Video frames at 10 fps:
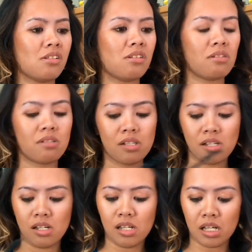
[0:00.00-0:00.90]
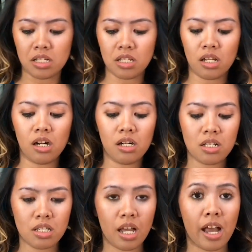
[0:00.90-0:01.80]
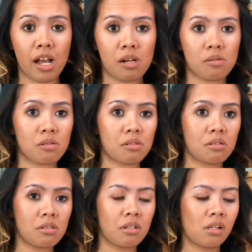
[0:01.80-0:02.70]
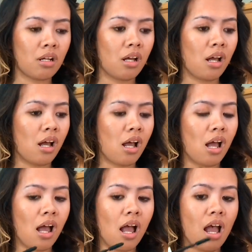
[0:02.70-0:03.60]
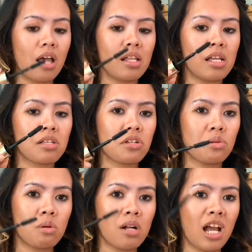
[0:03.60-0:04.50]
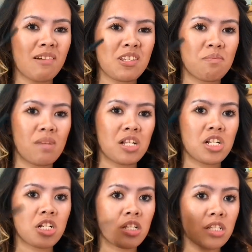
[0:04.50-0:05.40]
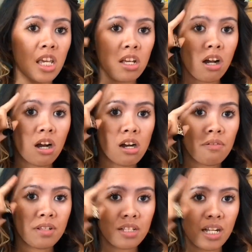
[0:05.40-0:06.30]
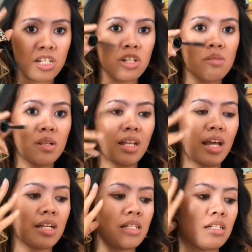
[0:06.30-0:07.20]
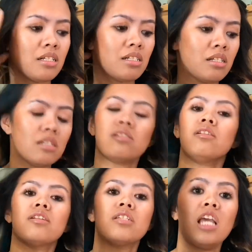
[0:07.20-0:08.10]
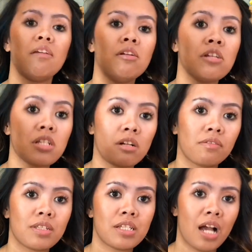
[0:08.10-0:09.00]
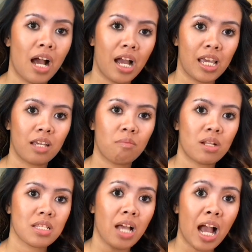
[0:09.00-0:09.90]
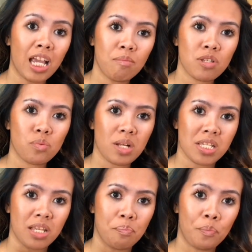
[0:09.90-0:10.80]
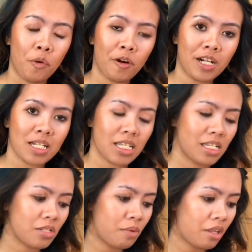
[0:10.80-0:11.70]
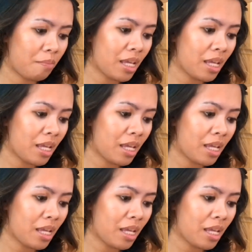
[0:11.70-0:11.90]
So yeah, just get on a towel, and then so you won't have as much to take off with the lash comb in the end. So you're saving yourself time, and time is what's important with your